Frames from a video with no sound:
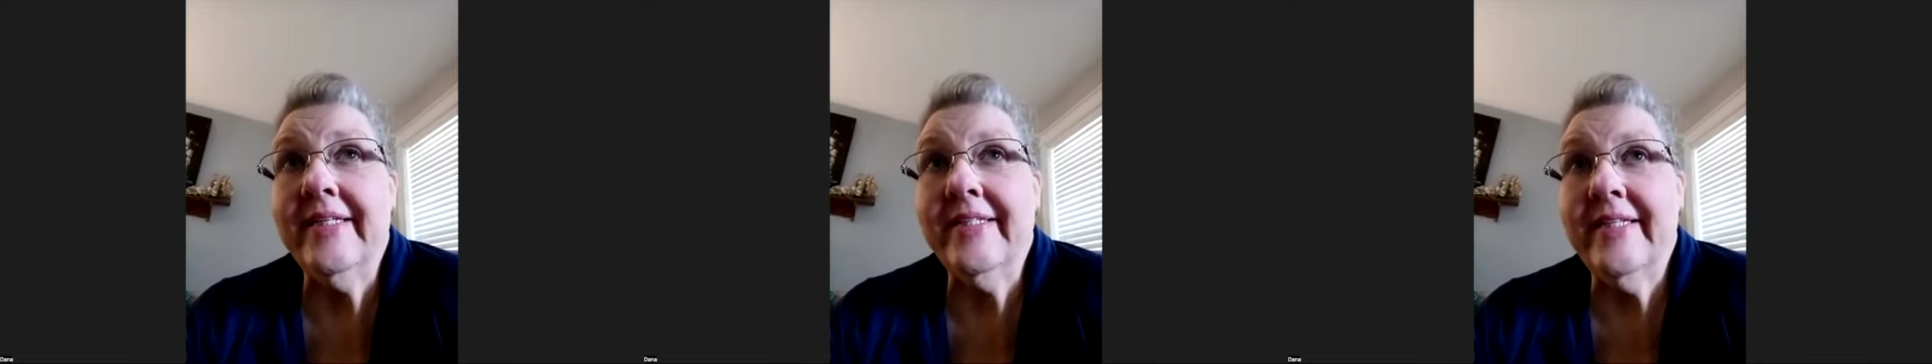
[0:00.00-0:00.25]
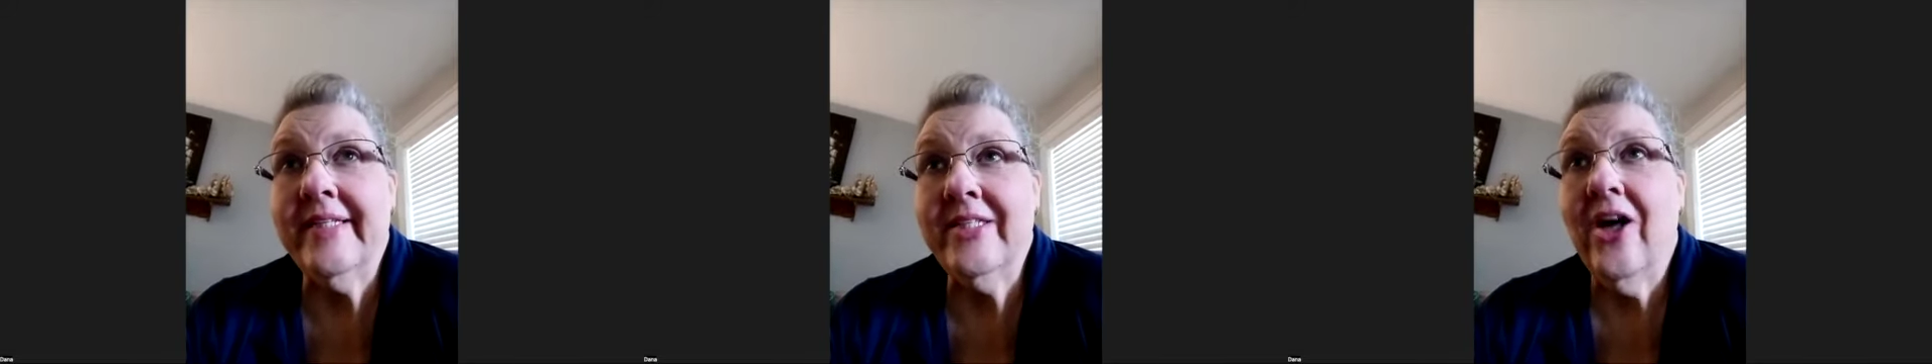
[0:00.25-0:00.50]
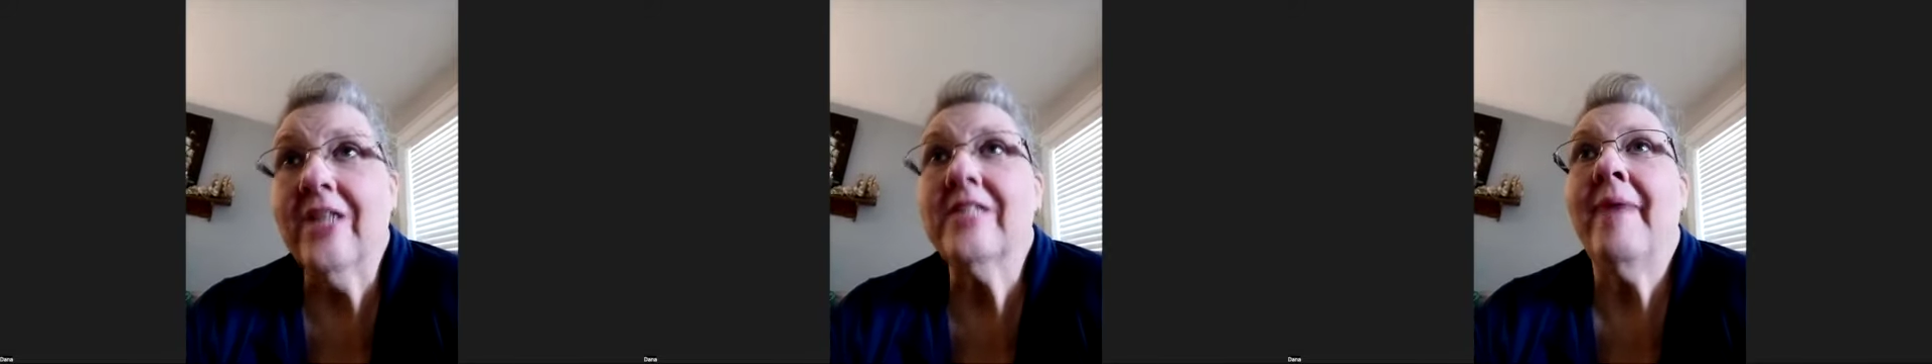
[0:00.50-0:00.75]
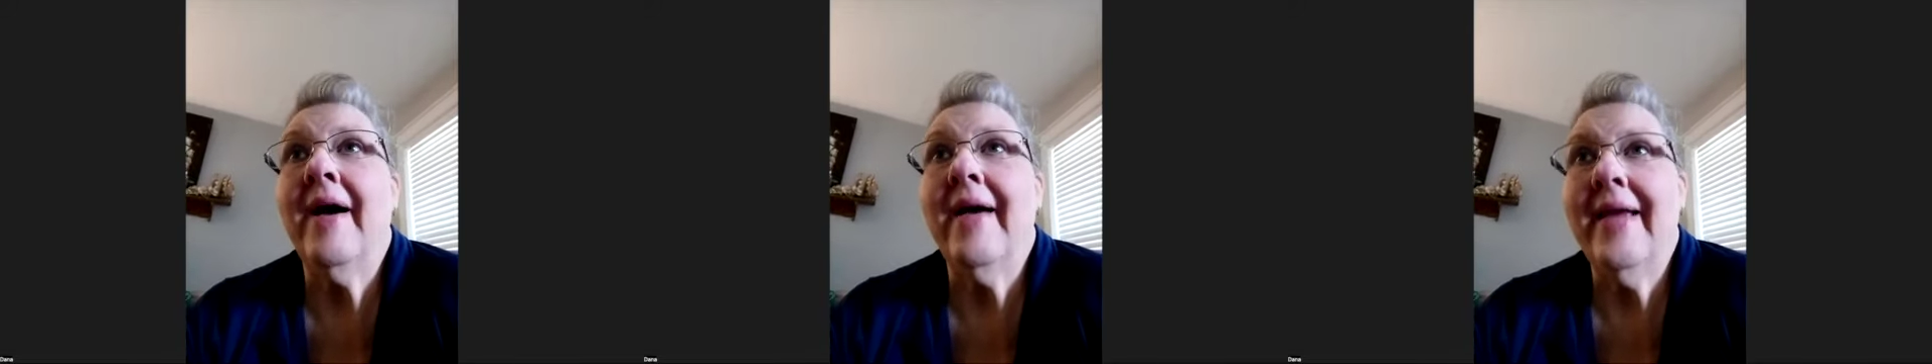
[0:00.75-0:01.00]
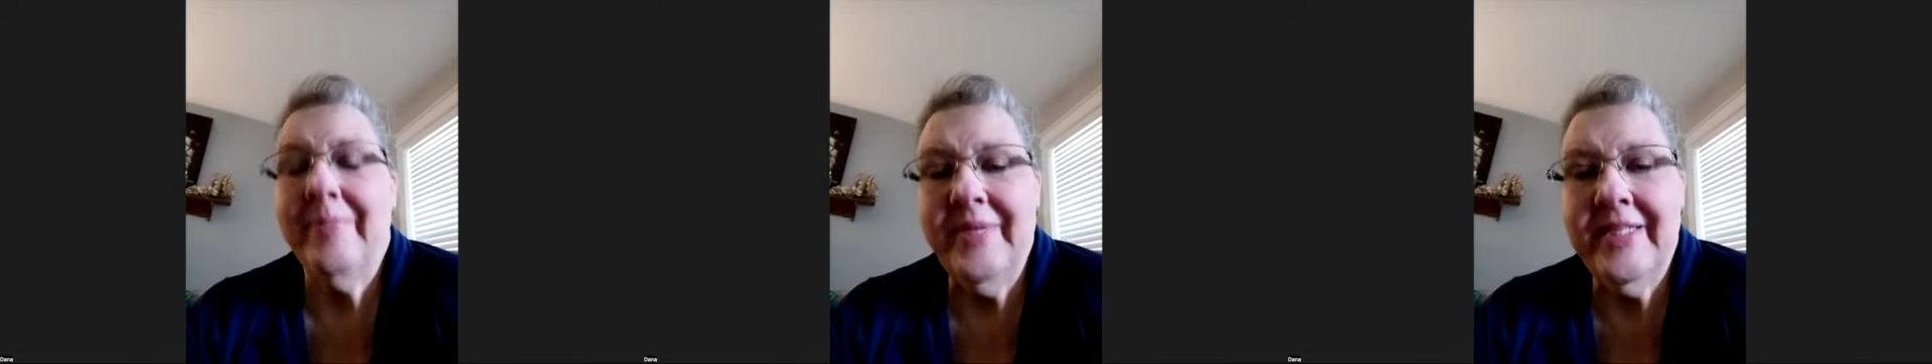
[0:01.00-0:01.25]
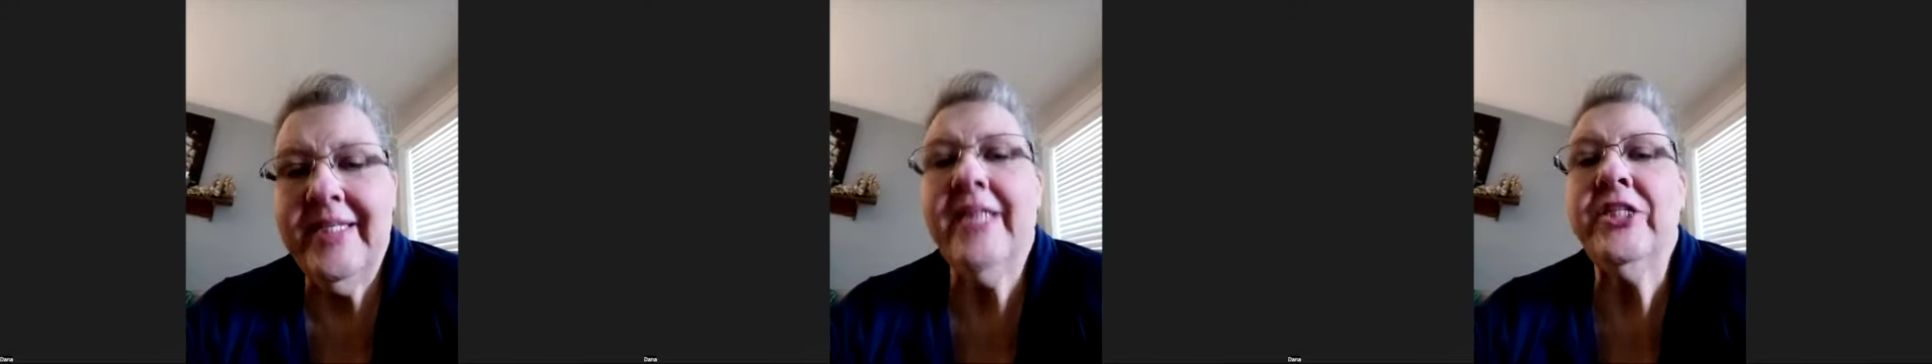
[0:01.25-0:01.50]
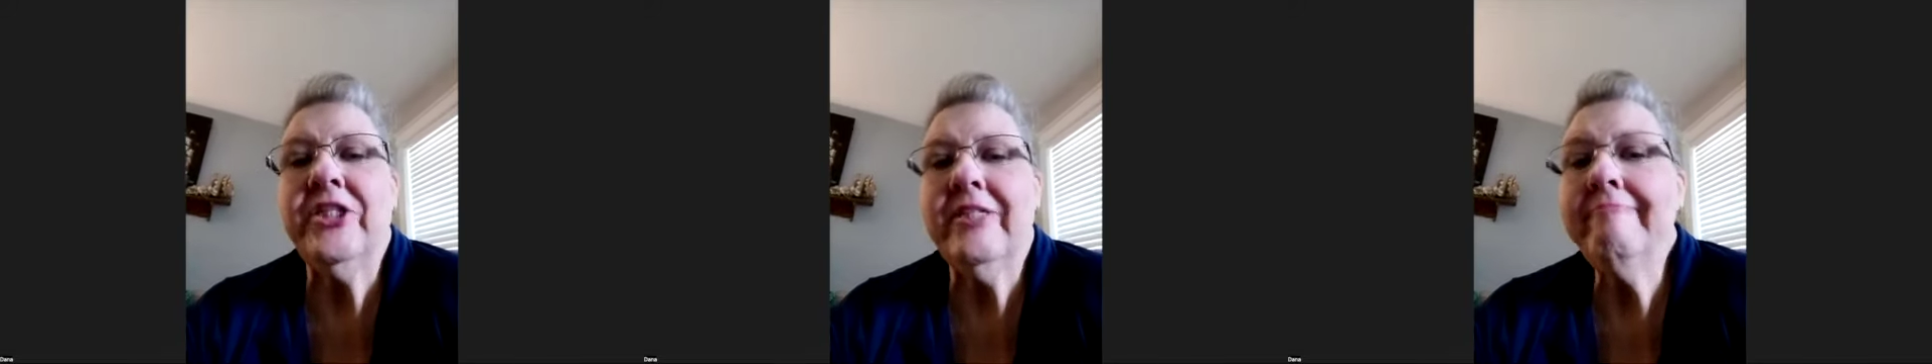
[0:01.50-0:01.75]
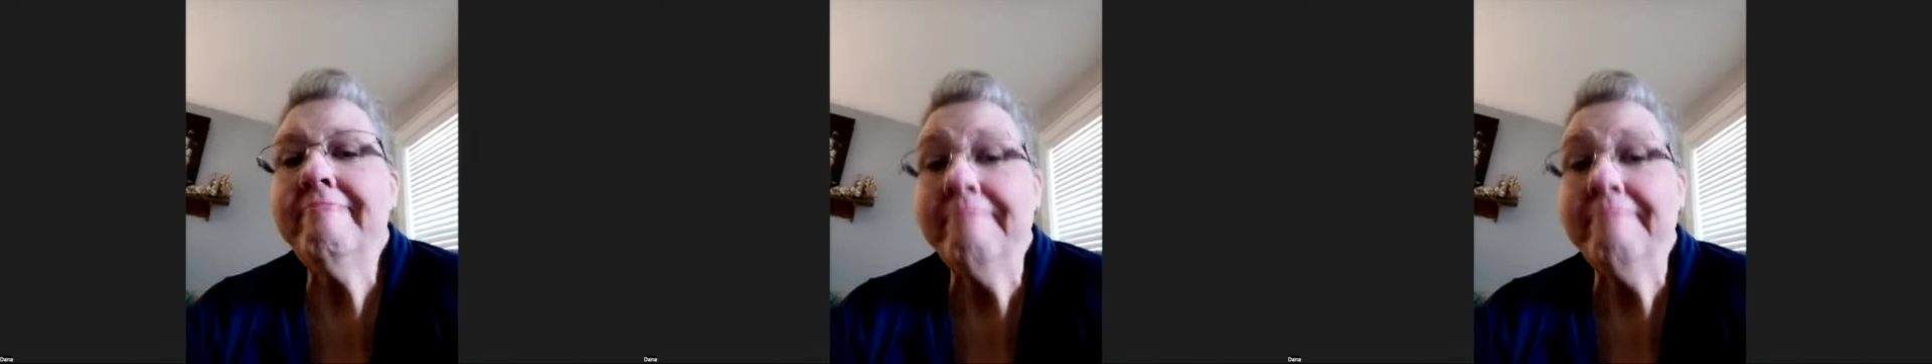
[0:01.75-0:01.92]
they talked about amputation.